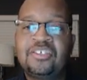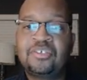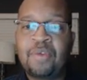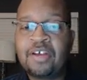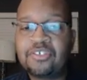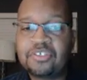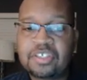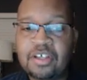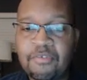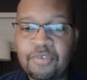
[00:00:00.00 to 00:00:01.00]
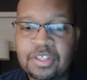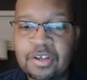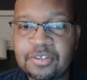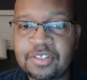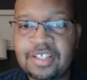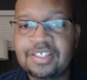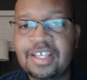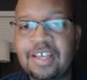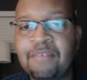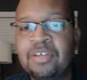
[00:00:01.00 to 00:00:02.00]
Surround yourself with those on the
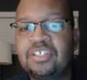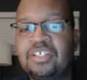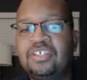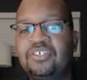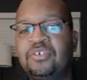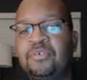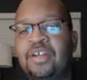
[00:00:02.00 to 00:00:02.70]
same mission as you.